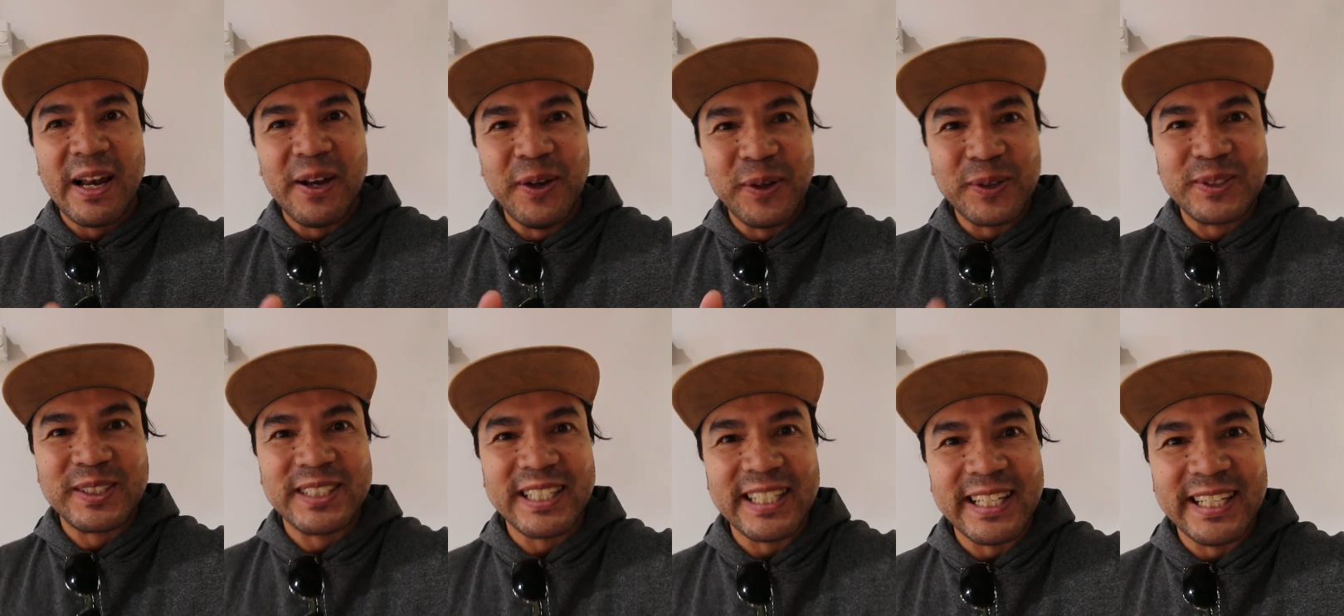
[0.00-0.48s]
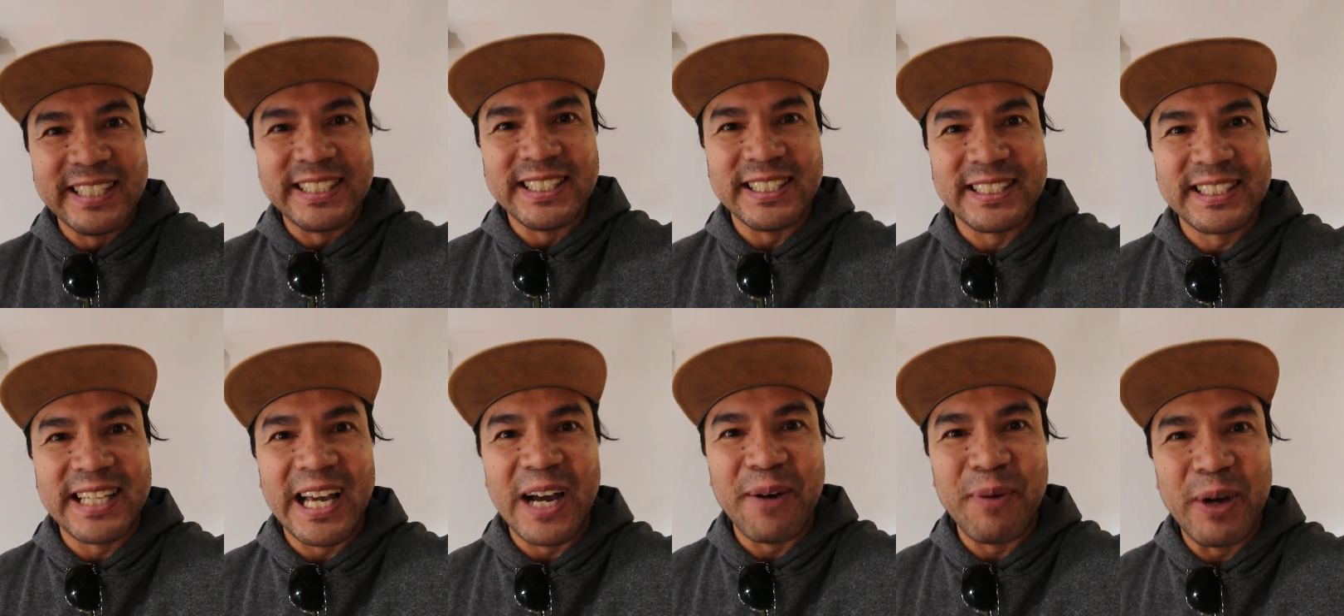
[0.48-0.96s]
Looks
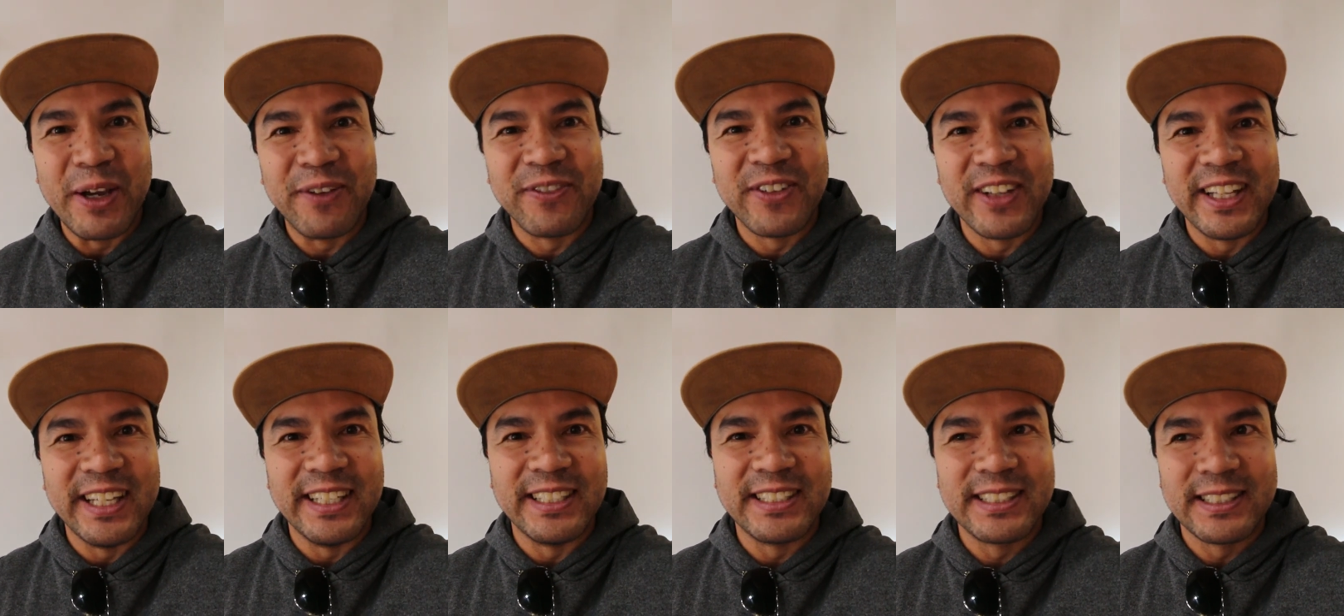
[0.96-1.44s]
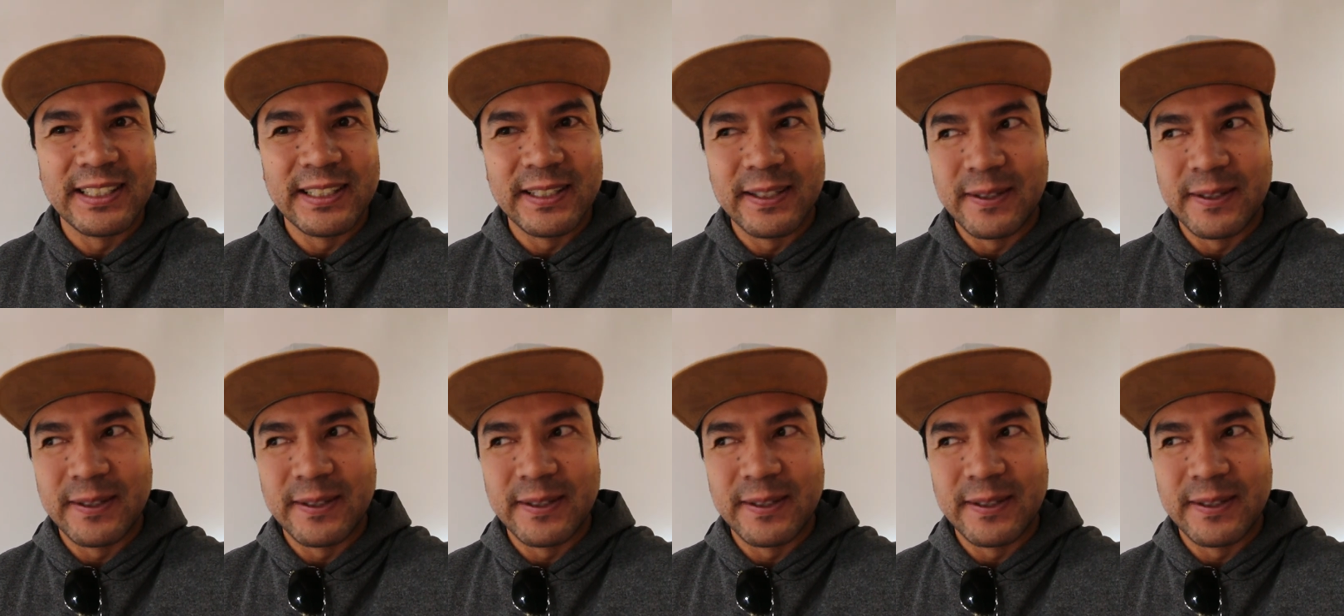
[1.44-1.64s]
delicious, can't wait for this.